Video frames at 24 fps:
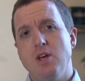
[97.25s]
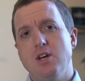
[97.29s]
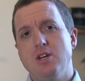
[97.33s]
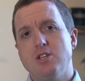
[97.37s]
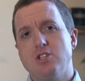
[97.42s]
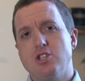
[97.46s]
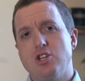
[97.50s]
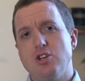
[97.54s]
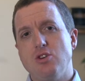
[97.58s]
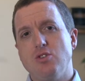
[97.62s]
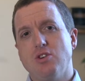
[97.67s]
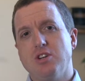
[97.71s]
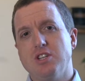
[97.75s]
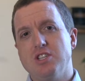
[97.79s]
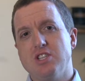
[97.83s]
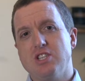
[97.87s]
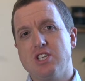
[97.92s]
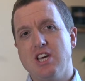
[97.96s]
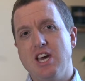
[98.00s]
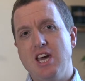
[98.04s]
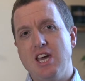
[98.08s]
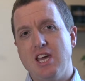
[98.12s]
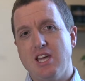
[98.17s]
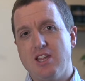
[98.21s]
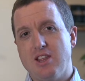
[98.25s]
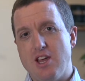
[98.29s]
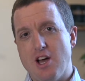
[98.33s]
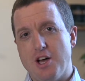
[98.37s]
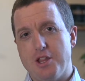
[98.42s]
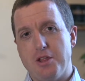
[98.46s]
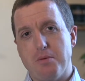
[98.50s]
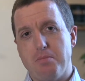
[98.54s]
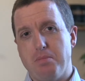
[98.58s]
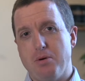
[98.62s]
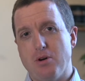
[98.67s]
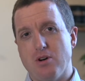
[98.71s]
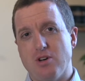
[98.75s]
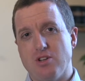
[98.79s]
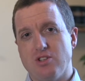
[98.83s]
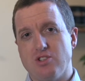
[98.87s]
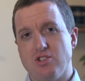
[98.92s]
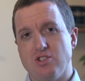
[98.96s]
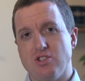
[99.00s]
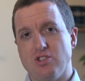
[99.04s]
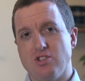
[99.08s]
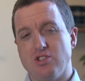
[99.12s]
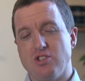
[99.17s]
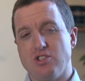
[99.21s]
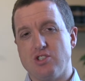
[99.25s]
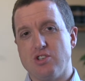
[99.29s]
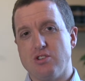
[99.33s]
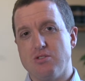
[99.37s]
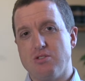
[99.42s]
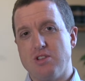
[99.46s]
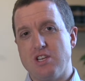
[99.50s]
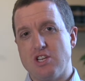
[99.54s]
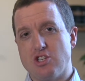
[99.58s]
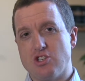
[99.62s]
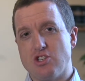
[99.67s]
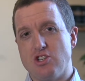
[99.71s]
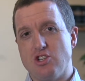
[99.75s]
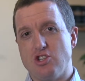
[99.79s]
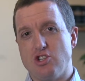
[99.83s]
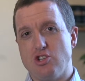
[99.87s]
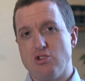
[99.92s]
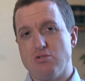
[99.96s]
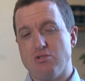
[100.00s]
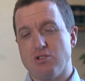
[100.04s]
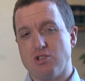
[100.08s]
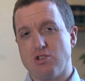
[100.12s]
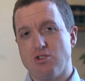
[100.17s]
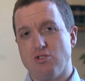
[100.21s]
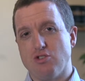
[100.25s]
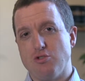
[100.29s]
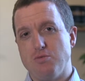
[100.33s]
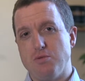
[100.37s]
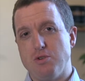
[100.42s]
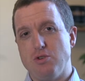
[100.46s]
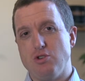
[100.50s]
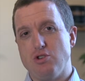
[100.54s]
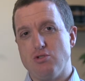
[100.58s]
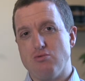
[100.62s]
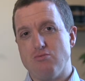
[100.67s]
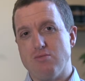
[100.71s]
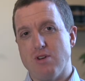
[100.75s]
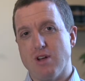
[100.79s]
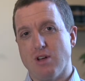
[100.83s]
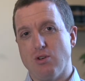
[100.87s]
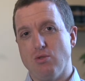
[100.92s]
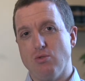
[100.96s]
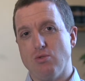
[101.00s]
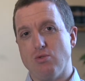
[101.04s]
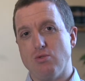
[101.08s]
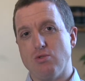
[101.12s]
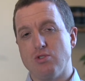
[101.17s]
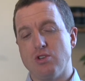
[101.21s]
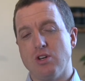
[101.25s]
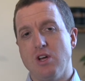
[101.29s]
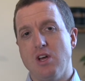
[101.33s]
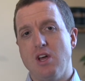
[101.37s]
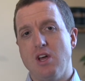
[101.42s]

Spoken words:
So you can take the other person's national insurance contribution record